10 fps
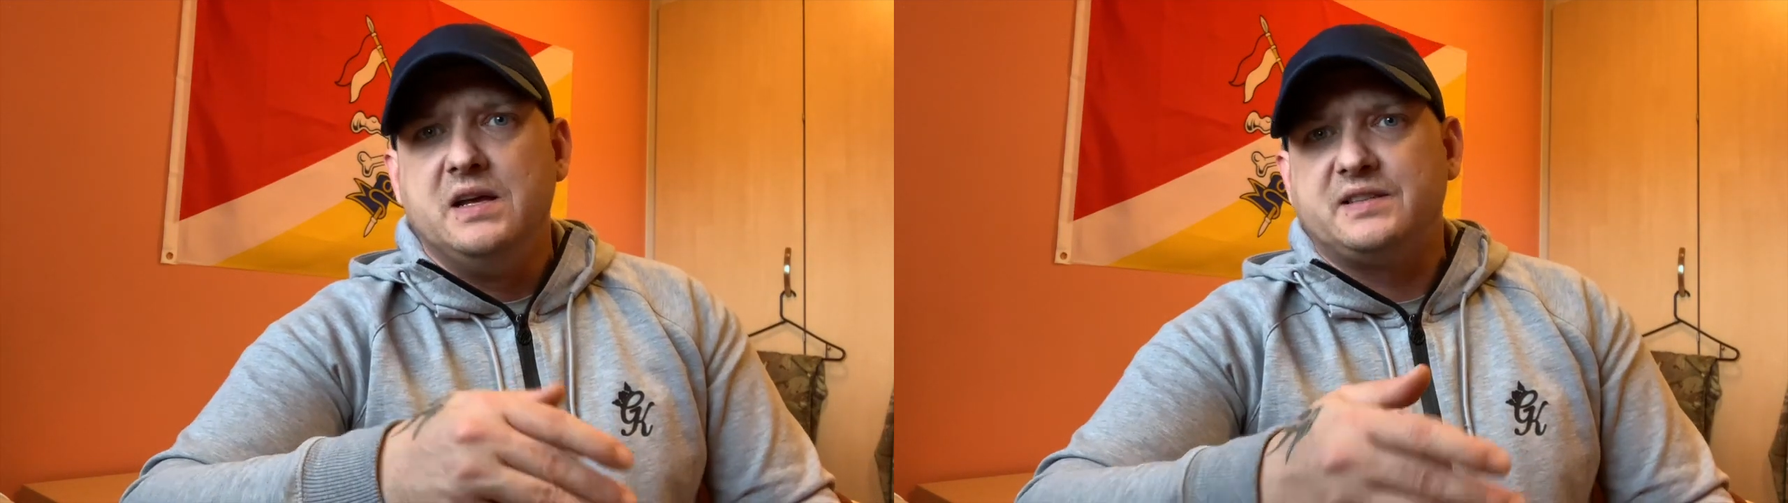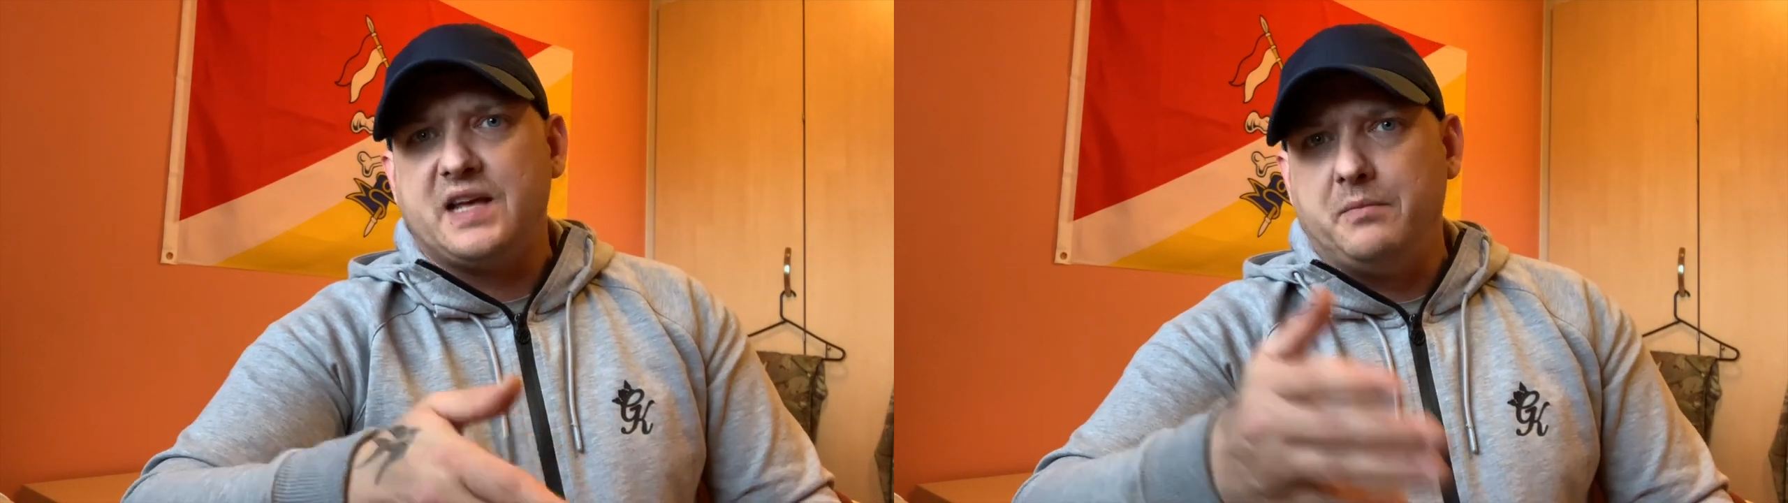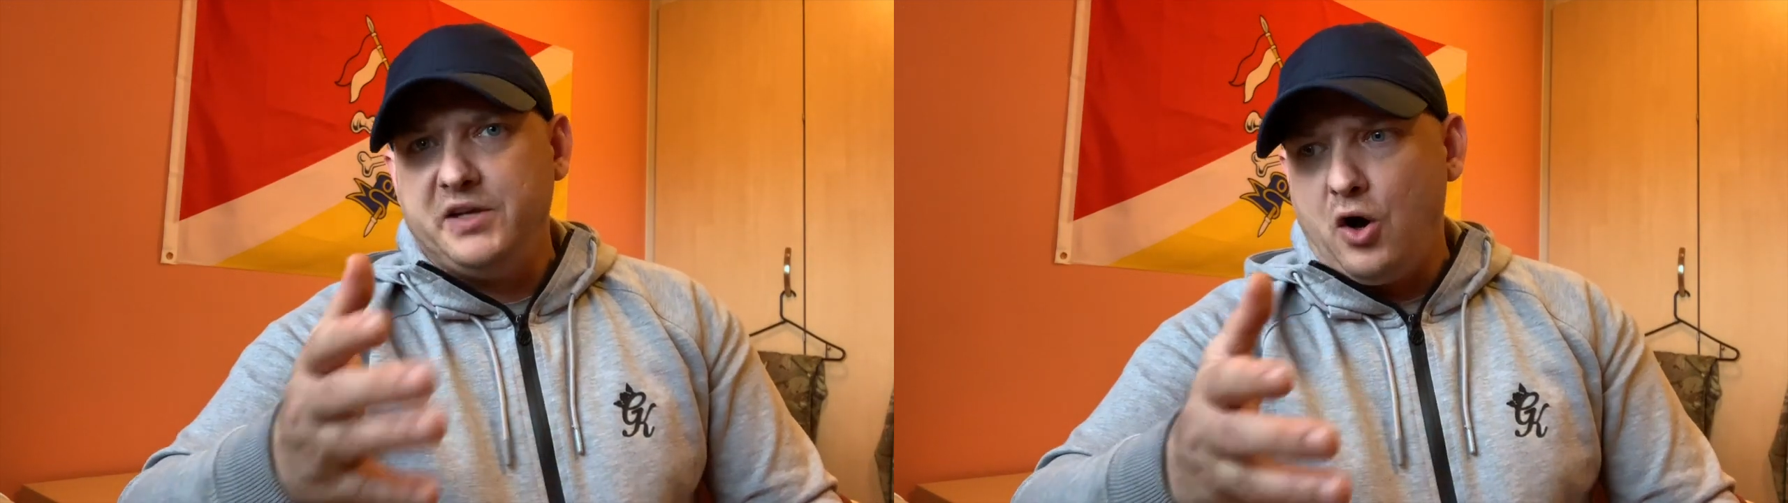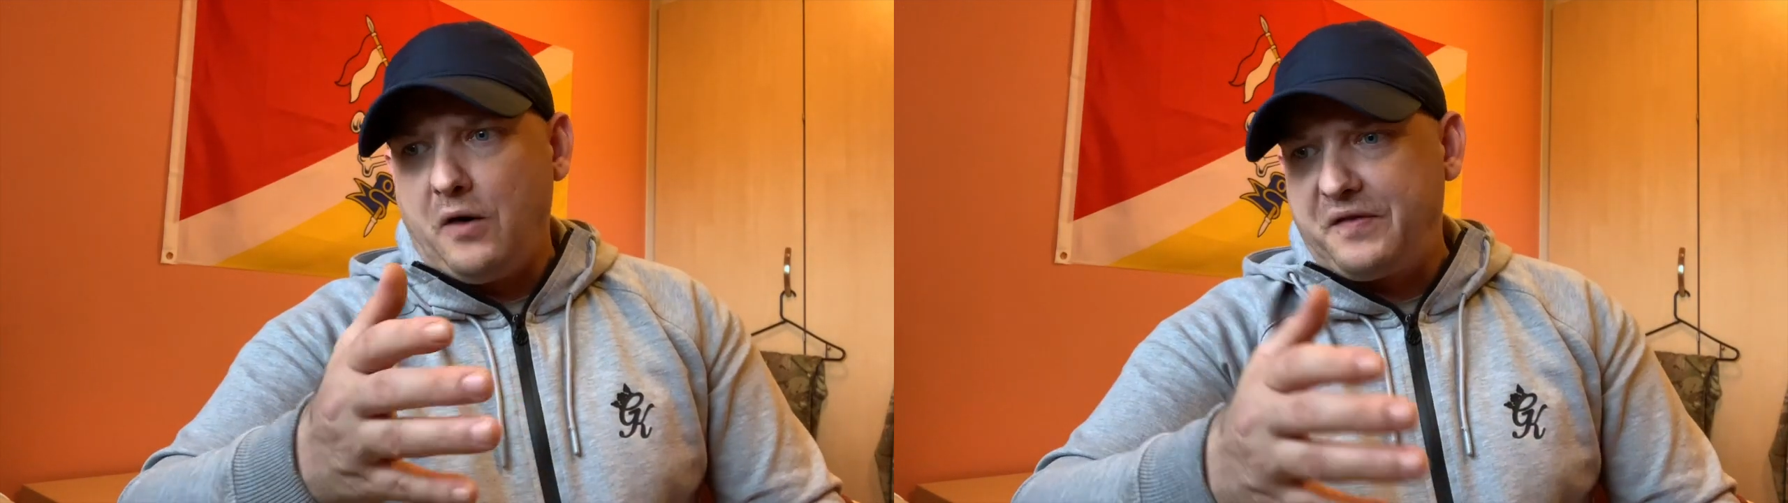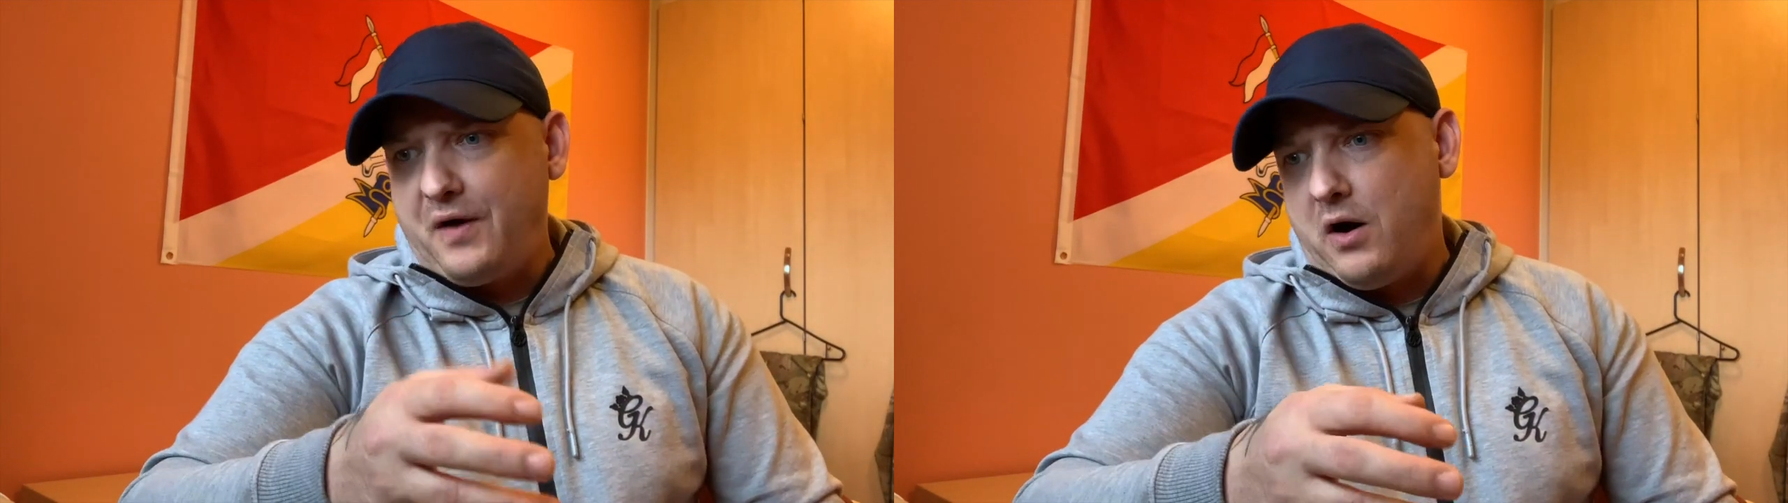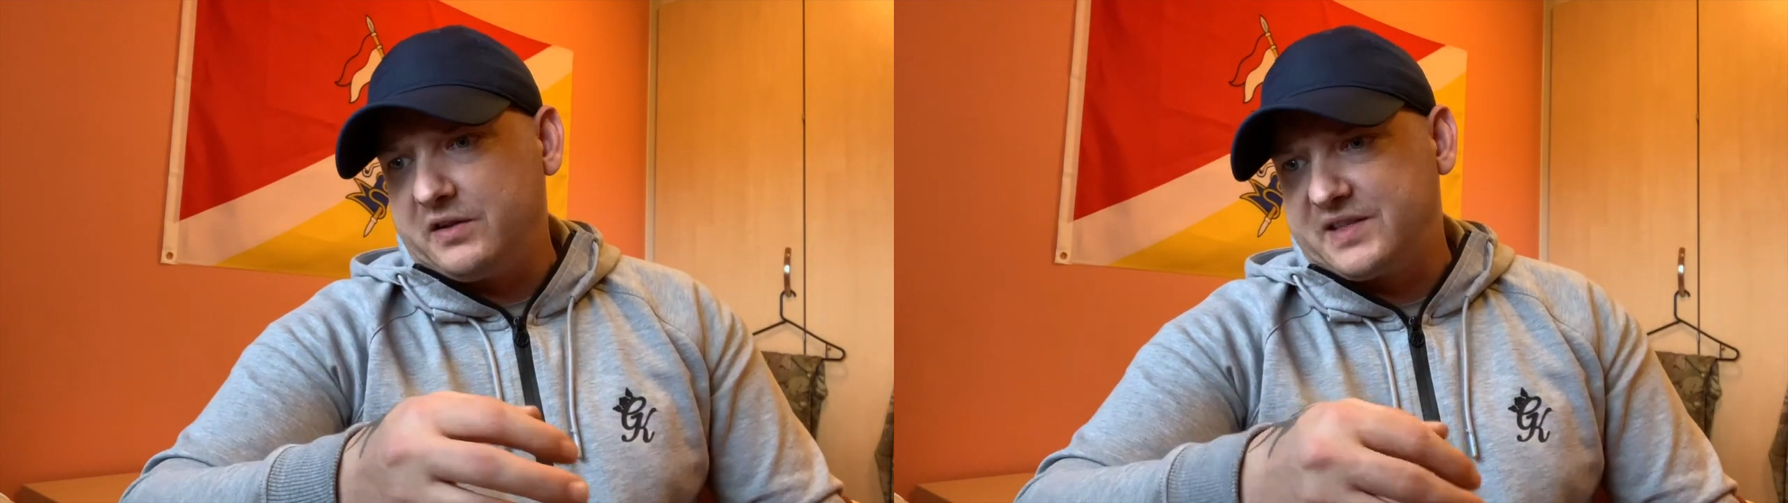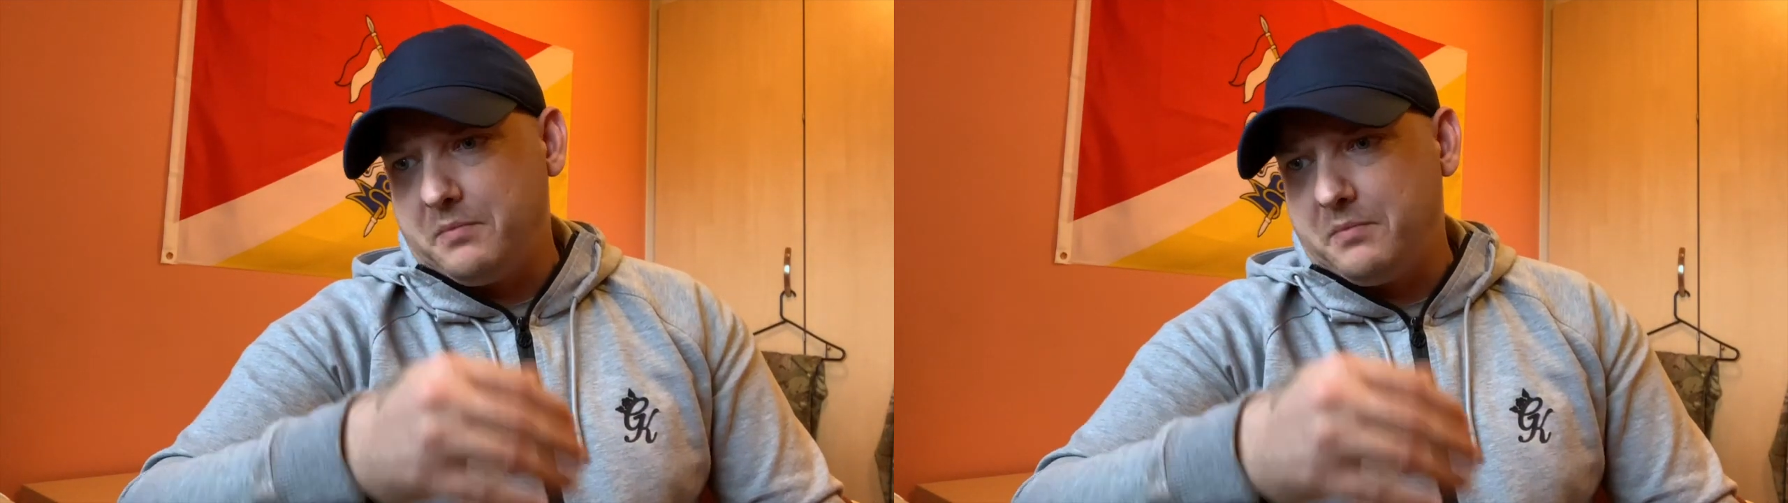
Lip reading: Tell me your thoughts